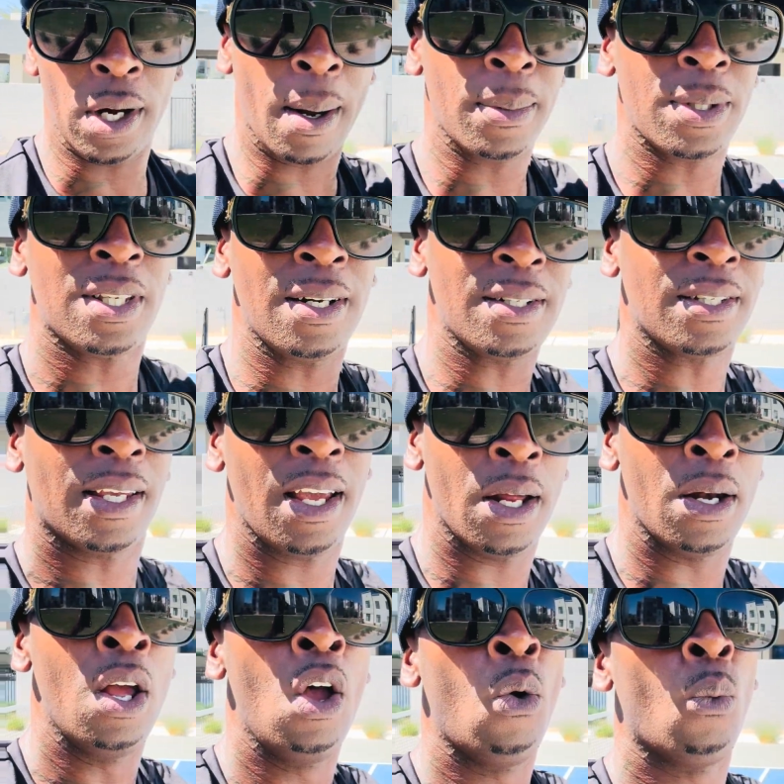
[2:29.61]
And I'm gonna say this
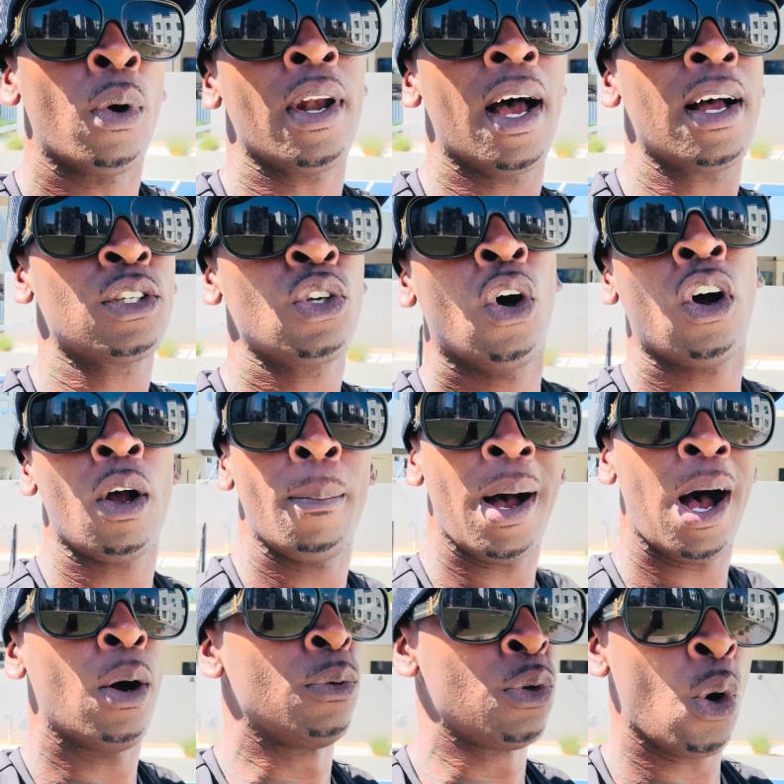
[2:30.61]
again, when I talk
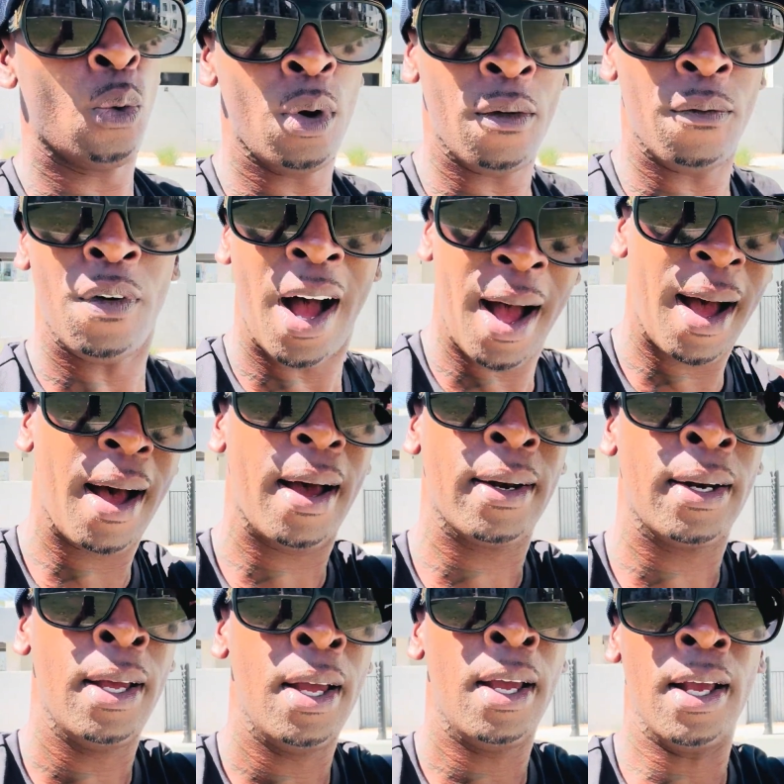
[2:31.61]
about no divide,